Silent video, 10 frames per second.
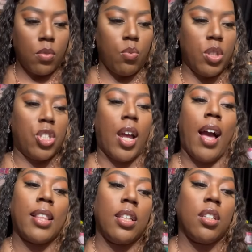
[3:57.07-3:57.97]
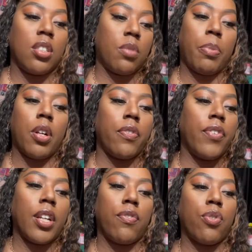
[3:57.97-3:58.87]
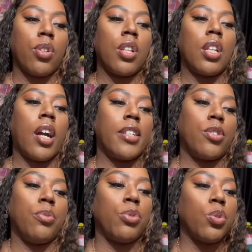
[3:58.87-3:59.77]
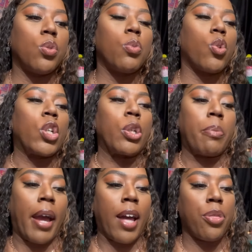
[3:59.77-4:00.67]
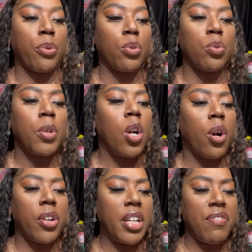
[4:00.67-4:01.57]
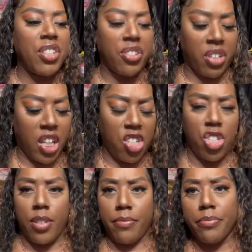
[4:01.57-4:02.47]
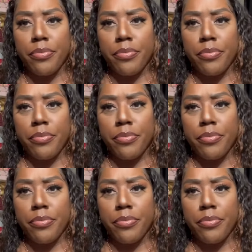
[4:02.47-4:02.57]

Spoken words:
which I think is perfect for the laundry room or your bathroom or even your kitchen.